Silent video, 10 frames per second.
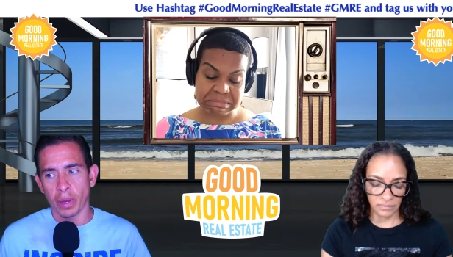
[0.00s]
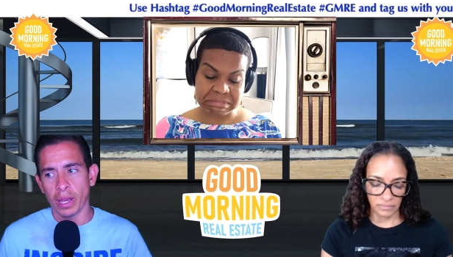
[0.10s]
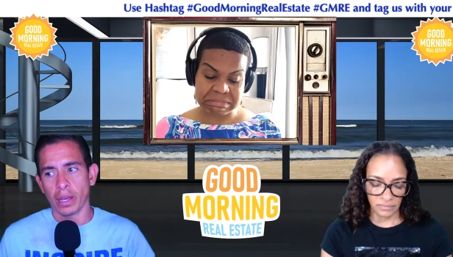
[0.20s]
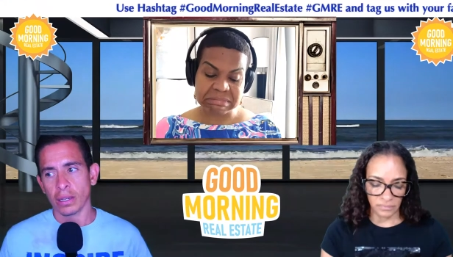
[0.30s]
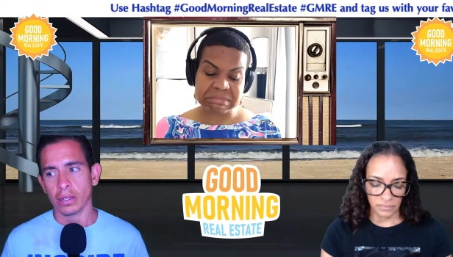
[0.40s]

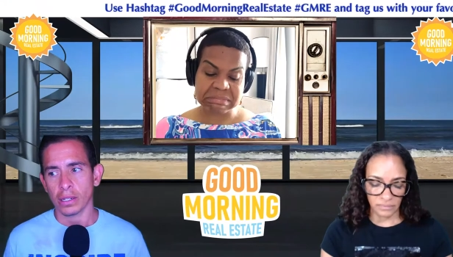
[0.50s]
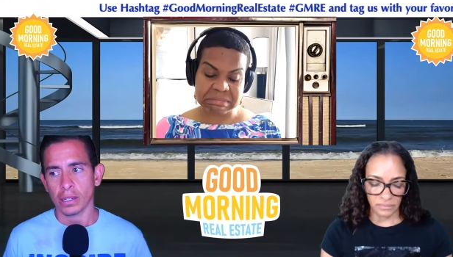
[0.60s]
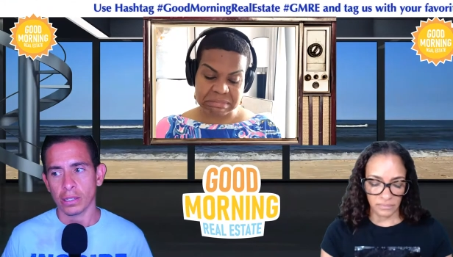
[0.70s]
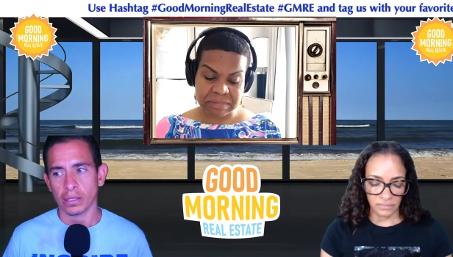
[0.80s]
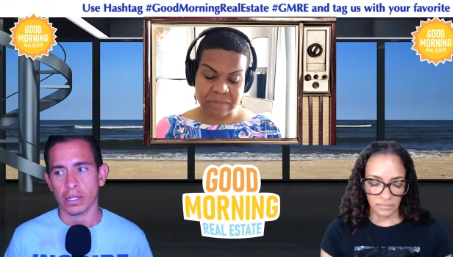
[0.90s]
Speaker 1: pay.
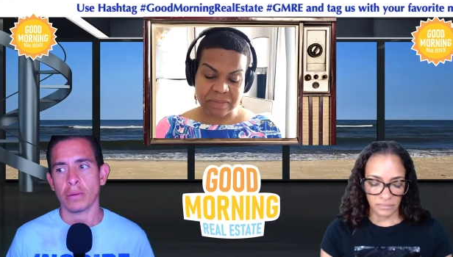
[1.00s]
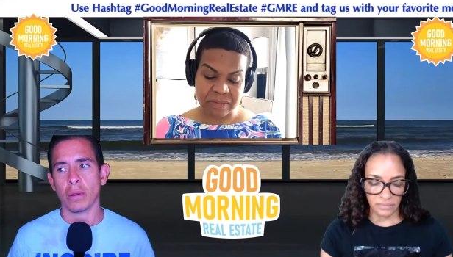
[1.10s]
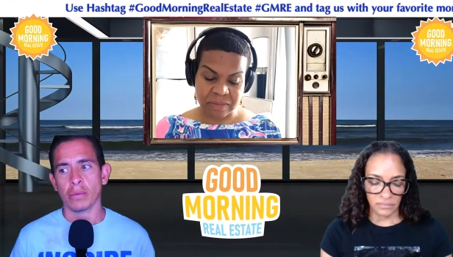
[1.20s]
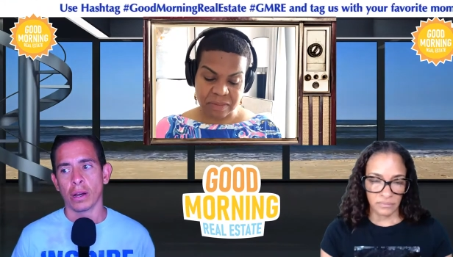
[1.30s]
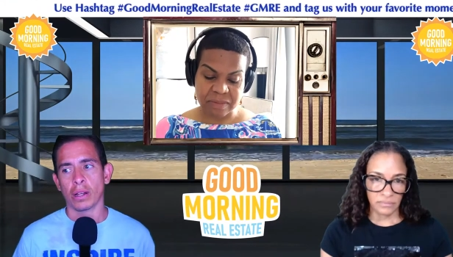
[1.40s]

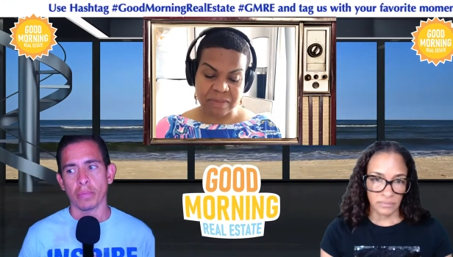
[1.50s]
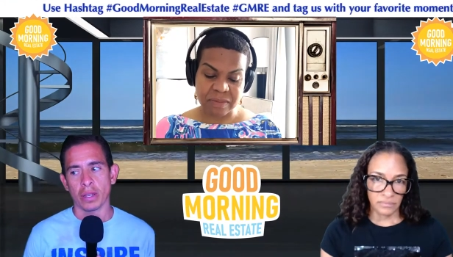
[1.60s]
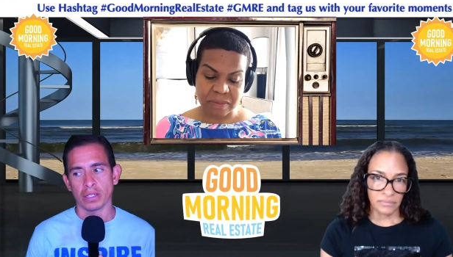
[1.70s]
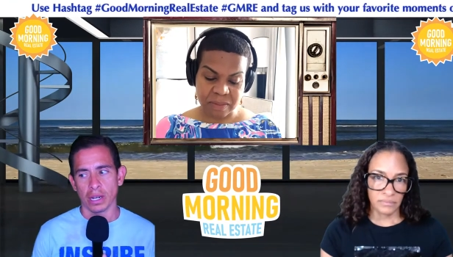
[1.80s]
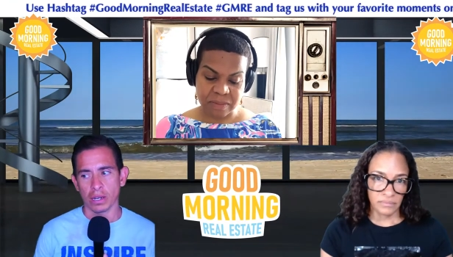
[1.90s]
It all
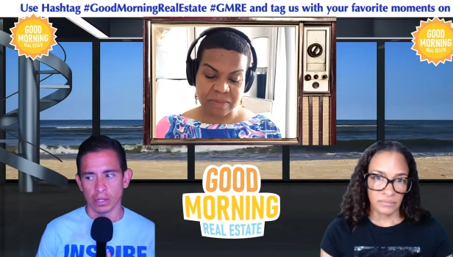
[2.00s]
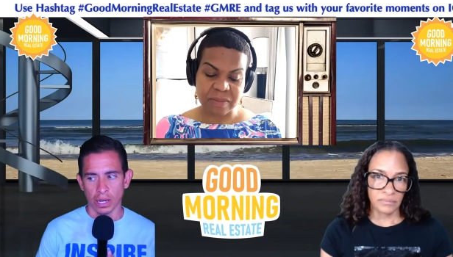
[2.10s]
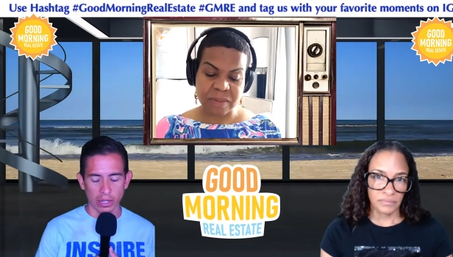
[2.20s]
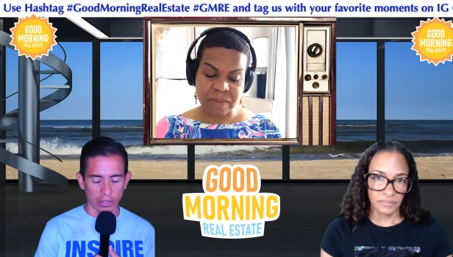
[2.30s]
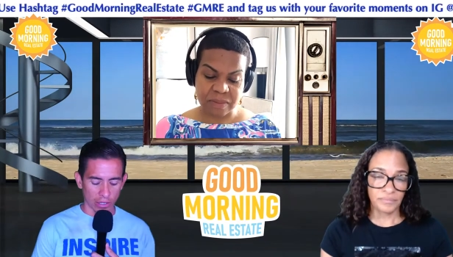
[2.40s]
depends on how
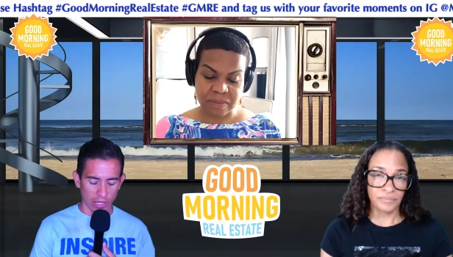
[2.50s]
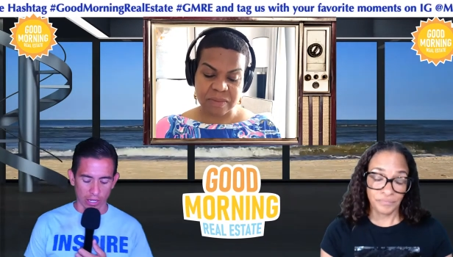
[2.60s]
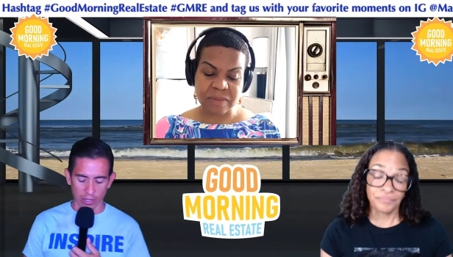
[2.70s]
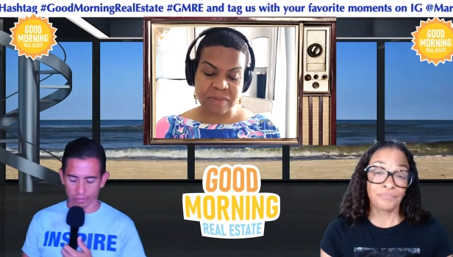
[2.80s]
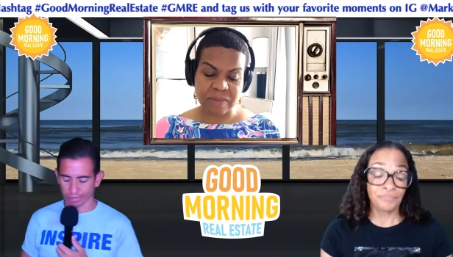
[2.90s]
how you look
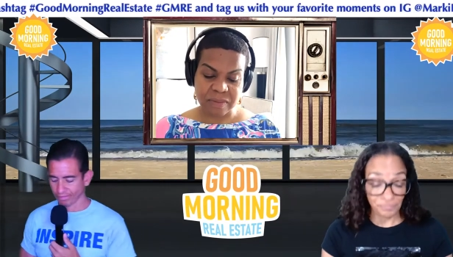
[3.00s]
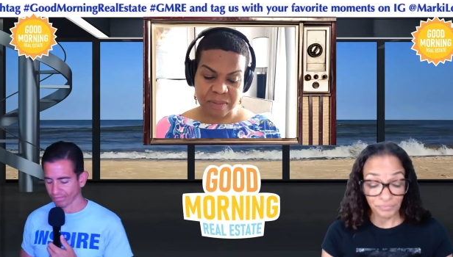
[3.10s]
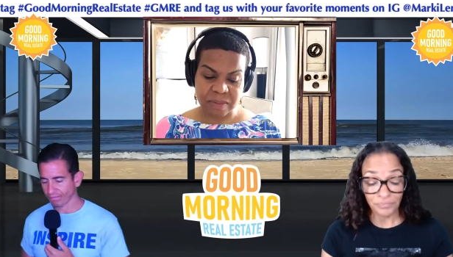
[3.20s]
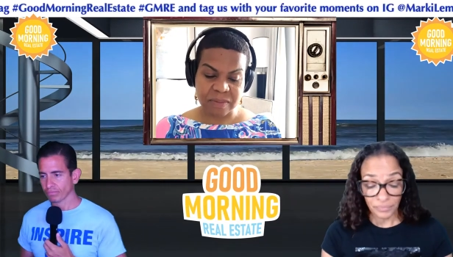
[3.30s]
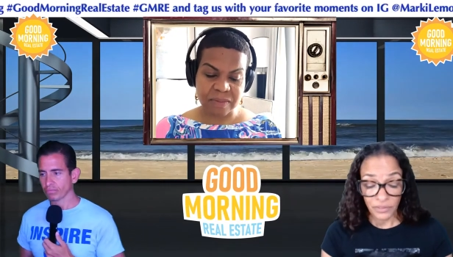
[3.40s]
at it.
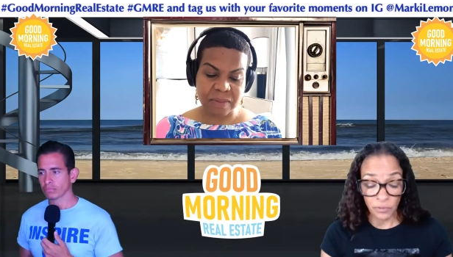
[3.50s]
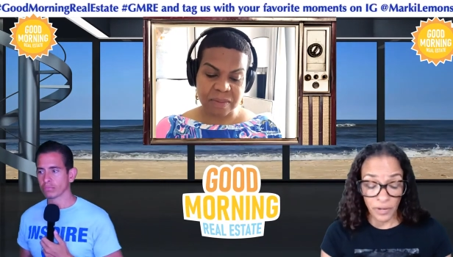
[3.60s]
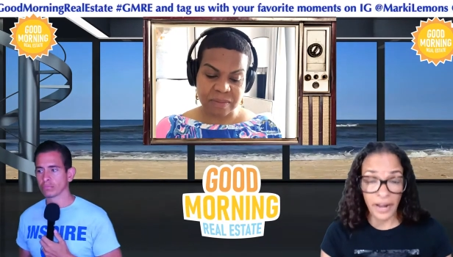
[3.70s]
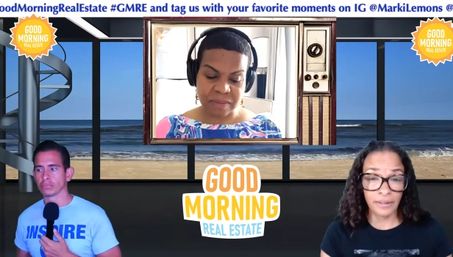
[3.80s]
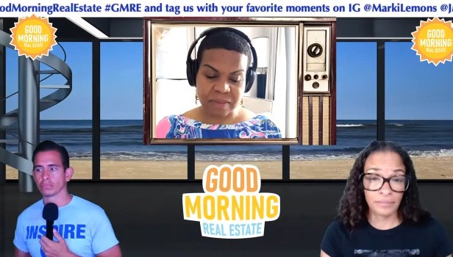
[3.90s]

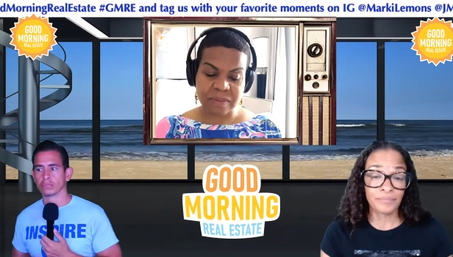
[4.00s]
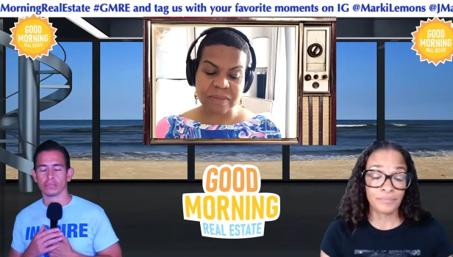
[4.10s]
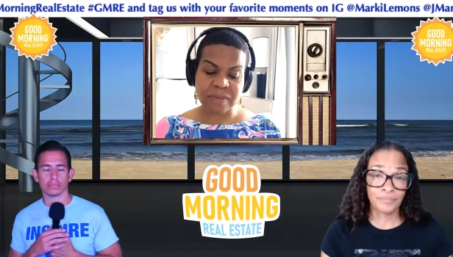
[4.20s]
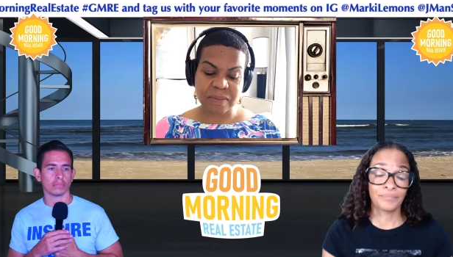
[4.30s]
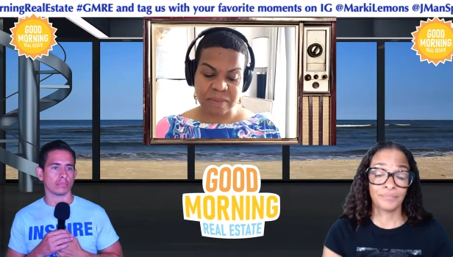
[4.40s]
Speaker 2: Right.
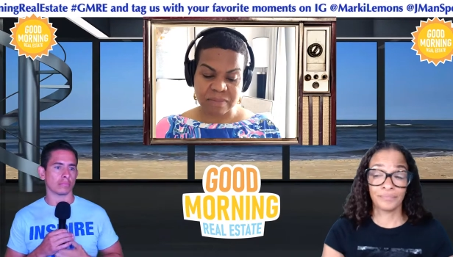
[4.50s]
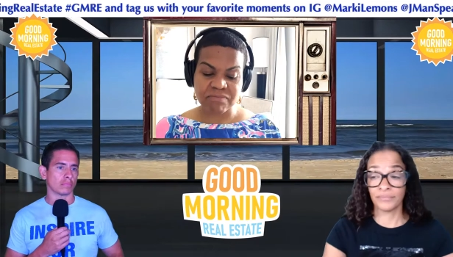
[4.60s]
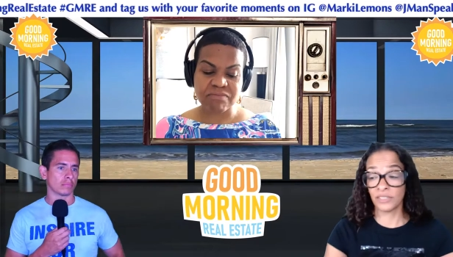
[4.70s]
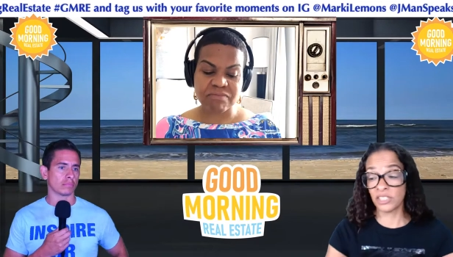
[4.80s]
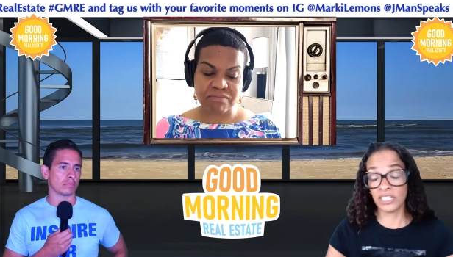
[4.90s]

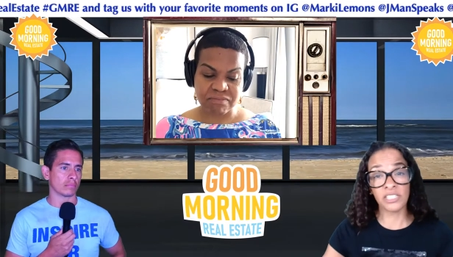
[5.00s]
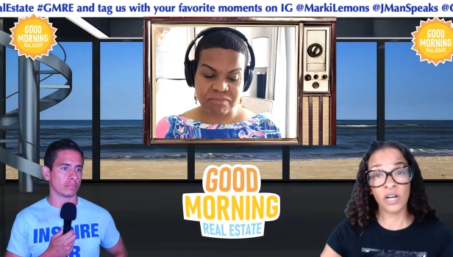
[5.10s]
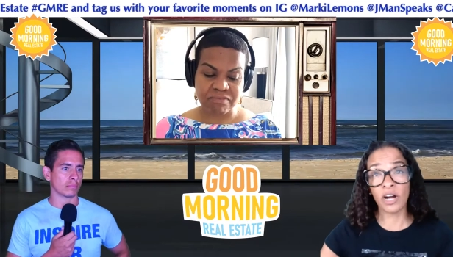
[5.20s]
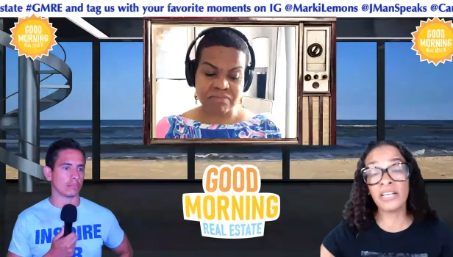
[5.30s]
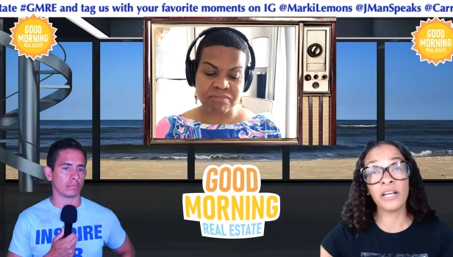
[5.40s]

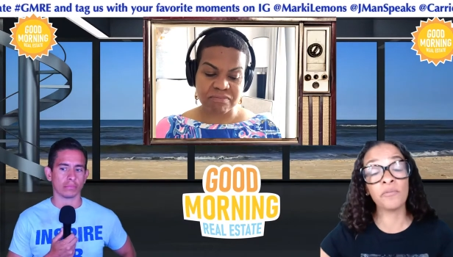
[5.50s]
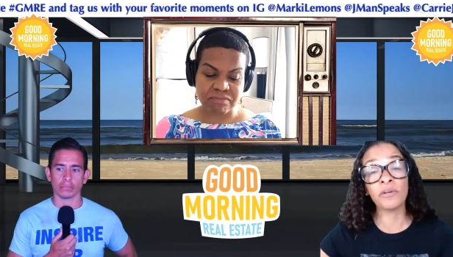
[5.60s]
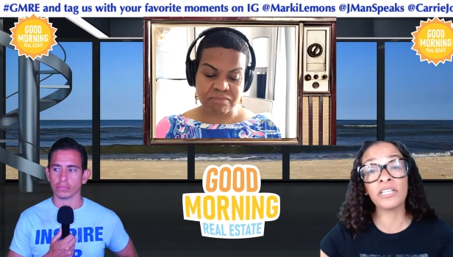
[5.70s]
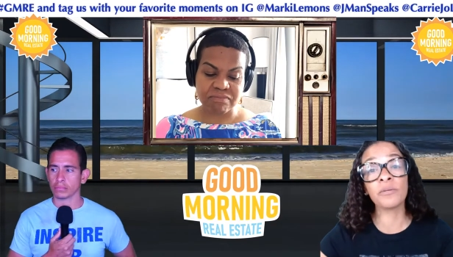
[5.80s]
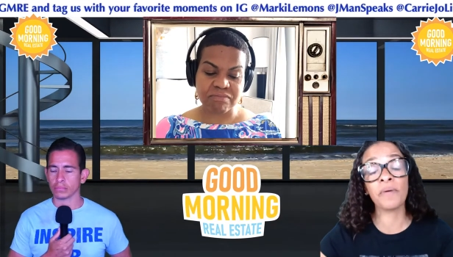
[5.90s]
It's all. It,
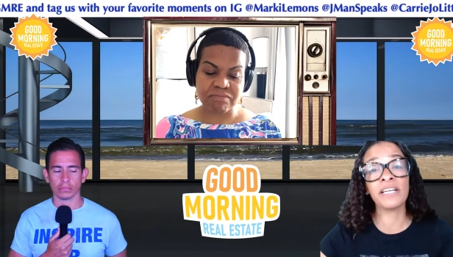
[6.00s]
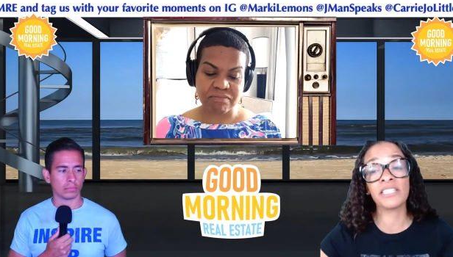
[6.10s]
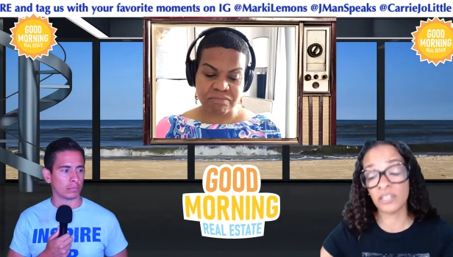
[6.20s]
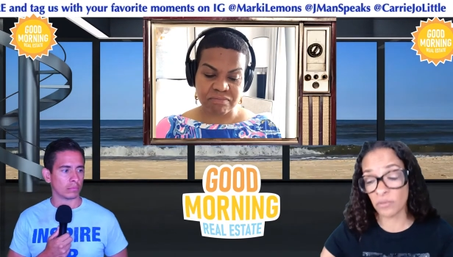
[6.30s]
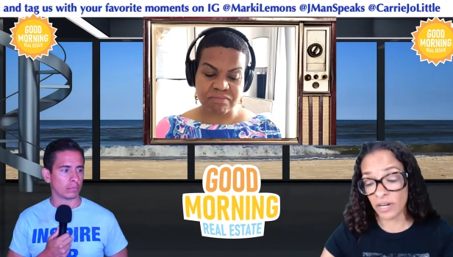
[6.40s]
it really
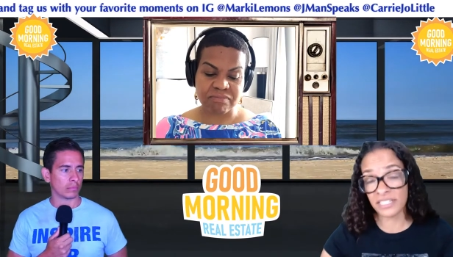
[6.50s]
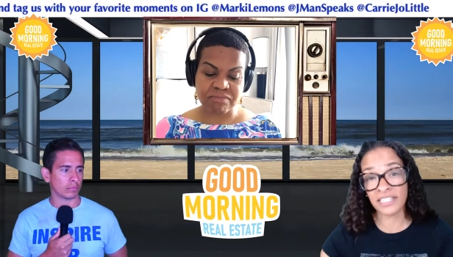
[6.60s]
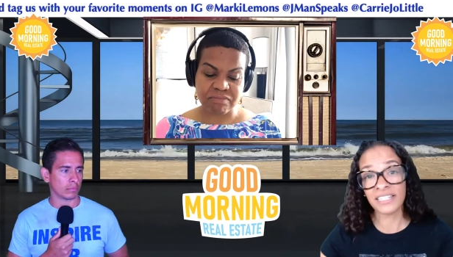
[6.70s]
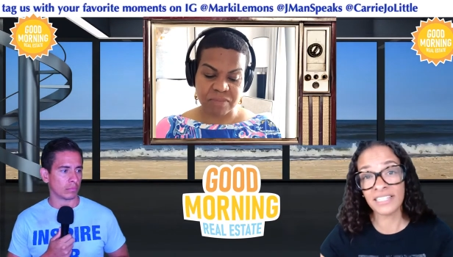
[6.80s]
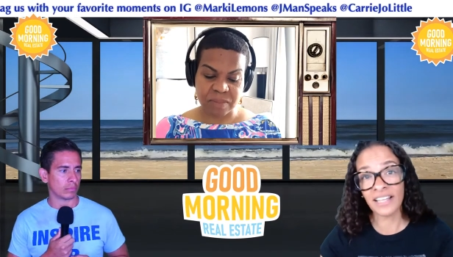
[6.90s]
depends. So
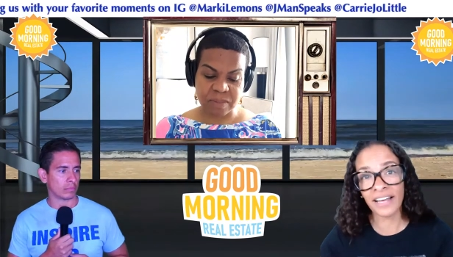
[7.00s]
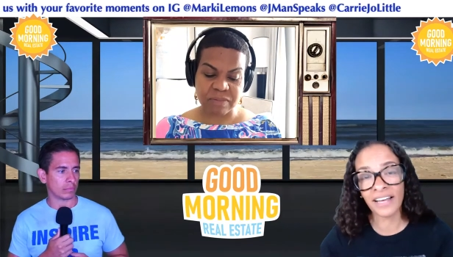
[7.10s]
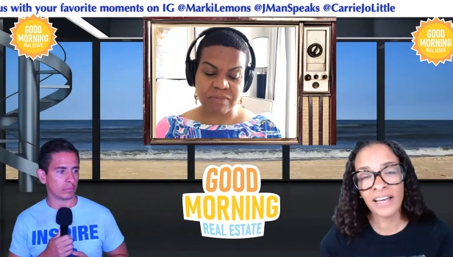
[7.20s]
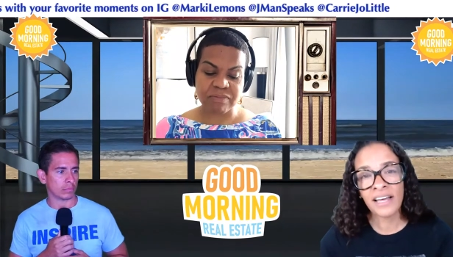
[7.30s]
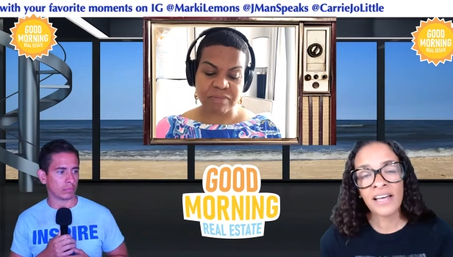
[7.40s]
it's it's
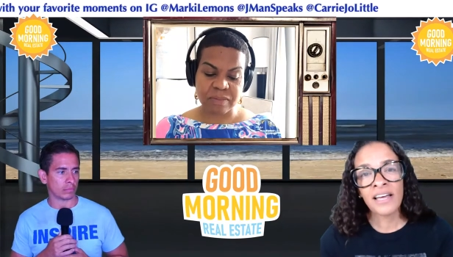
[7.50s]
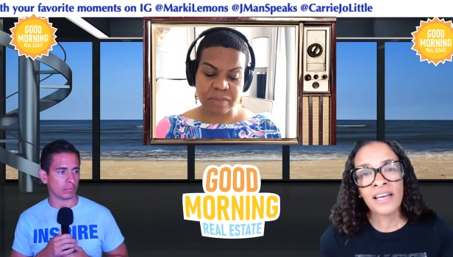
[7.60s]
like